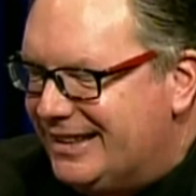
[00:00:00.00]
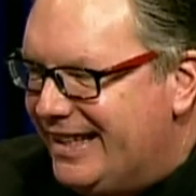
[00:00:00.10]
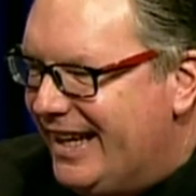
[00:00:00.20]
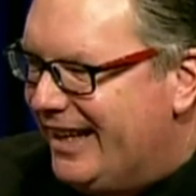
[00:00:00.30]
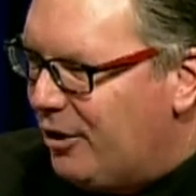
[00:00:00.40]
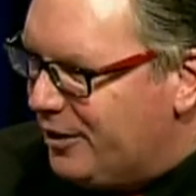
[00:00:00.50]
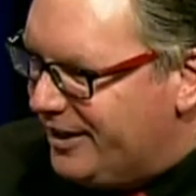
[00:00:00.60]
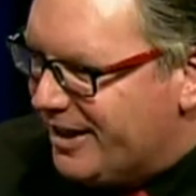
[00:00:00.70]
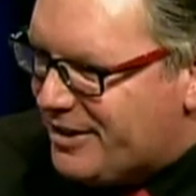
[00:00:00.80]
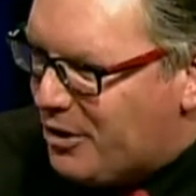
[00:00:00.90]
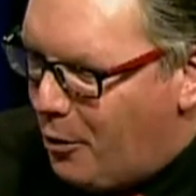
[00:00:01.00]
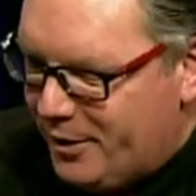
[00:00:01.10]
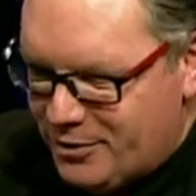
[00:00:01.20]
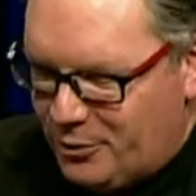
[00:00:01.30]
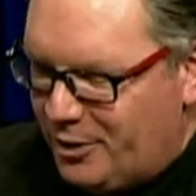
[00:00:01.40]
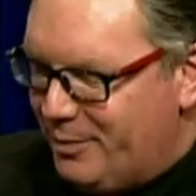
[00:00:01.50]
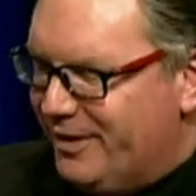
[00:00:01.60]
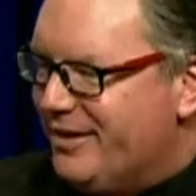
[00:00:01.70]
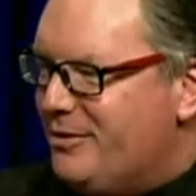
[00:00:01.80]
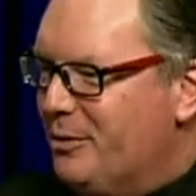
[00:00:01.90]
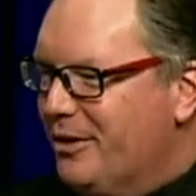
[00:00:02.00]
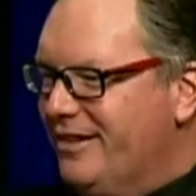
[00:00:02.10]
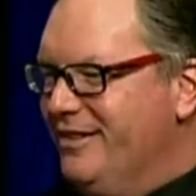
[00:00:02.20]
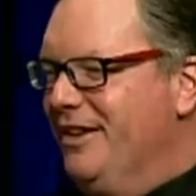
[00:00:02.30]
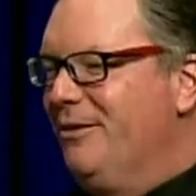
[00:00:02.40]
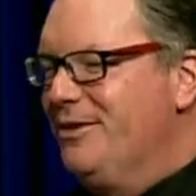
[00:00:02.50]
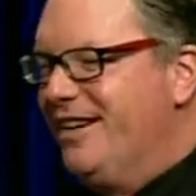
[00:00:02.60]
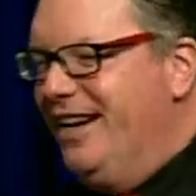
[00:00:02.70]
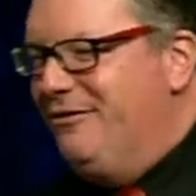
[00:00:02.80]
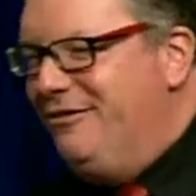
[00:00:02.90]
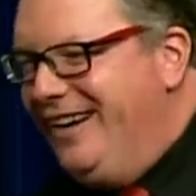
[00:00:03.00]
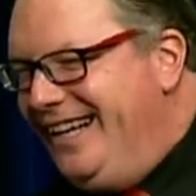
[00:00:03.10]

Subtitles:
It doesn't always work, but this worked, so that was kind of fun.